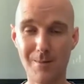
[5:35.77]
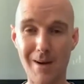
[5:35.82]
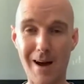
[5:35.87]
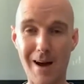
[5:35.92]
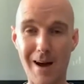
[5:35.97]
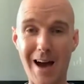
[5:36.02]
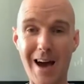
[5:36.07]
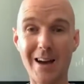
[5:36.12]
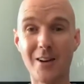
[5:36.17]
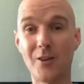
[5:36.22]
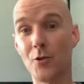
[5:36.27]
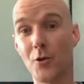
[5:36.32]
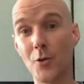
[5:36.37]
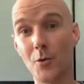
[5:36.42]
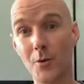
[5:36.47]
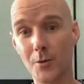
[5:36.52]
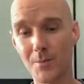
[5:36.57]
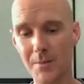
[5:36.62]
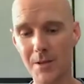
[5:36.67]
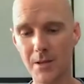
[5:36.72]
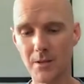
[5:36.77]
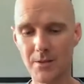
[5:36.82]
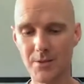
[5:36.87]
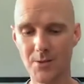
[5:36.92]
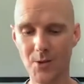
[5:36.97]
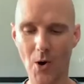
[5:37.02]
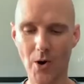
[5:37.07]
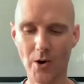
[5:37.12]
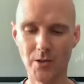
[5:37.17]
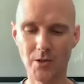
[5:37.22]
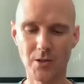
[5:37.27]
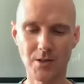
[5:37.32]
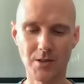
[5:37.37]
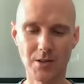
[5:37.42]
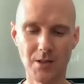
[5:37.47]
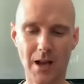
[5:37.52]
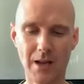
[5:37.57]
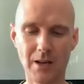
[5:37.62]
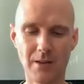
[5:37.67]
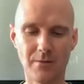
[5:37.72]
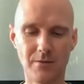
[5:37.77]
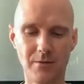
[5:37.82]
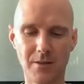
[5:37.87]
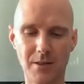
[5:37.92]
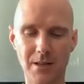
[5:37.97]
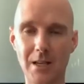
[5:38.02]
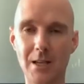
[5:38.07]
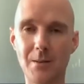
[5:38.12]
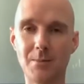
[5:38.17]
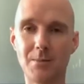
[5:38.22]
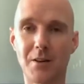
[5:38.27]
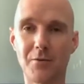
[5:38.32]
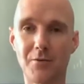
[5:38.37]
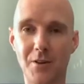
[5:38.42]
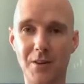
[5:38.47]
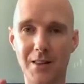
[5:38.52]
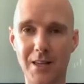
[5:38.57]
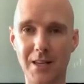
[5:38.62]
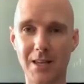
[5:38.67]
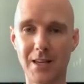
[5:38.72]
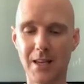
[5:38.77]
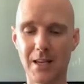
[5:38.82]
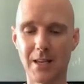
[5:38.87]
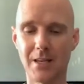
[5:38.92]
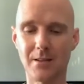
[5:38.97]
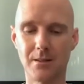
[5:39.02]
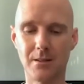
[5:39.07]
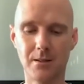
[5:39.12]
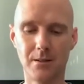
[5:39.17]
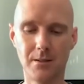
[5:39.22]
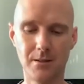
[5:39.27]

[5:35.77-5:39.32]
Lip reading: bag, or it would be a sock, just kind of keeps everything in